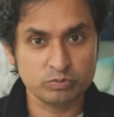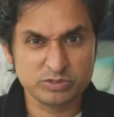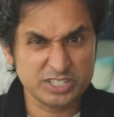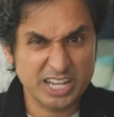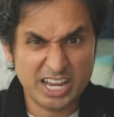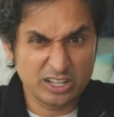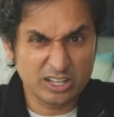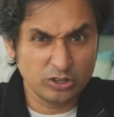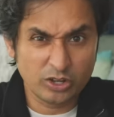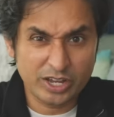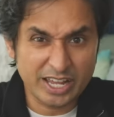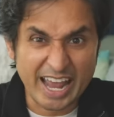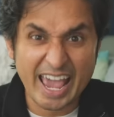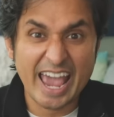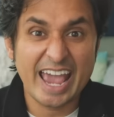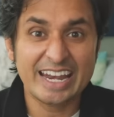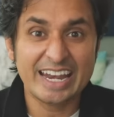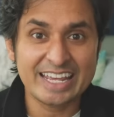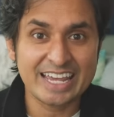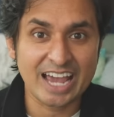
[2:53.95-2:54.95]
take a look at
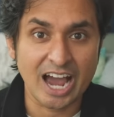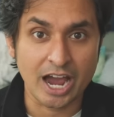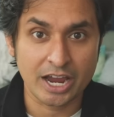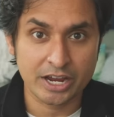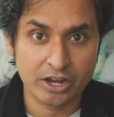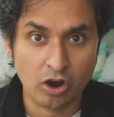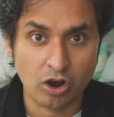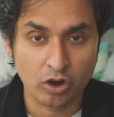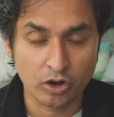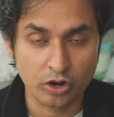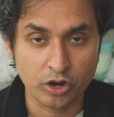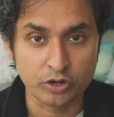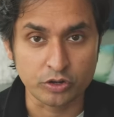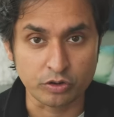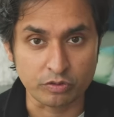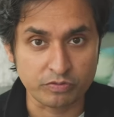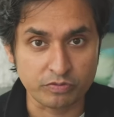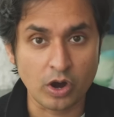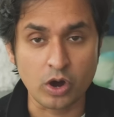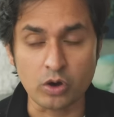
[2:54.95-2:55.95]
any icon on your
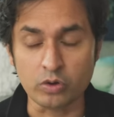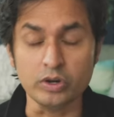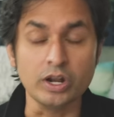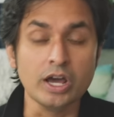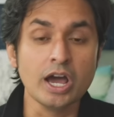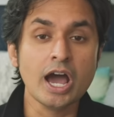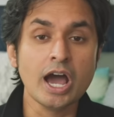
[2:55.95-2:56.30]
phone,